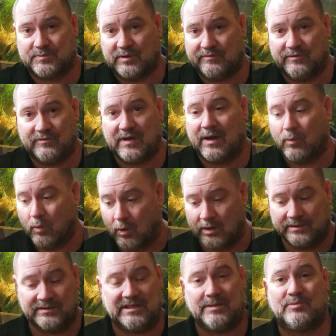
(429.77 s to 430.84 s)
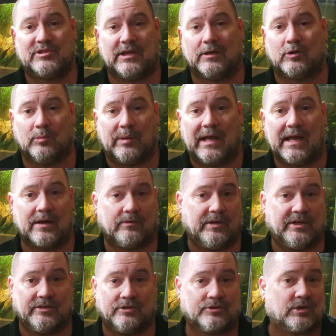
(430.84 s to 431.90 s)
But if you've got one deep cycle
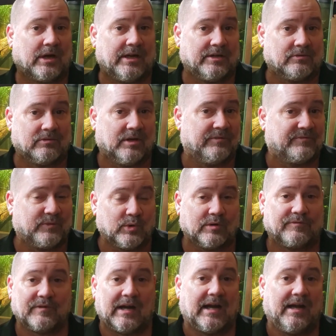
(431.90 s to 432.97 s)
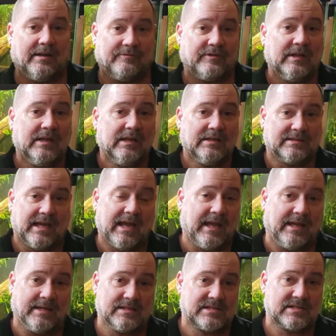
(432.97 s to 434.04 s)
battery and you're trying to run 4 or 5
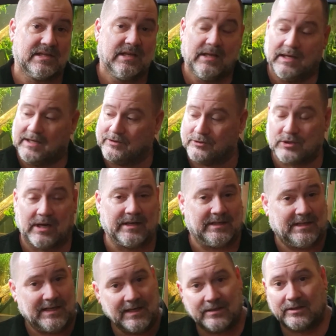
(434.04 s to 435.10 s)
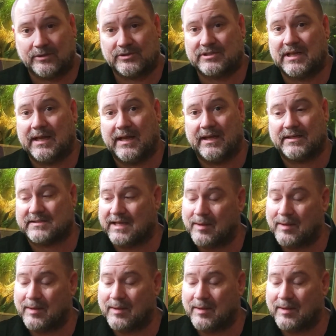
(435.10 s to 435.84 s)
tanks and you're trying to heat those tanks,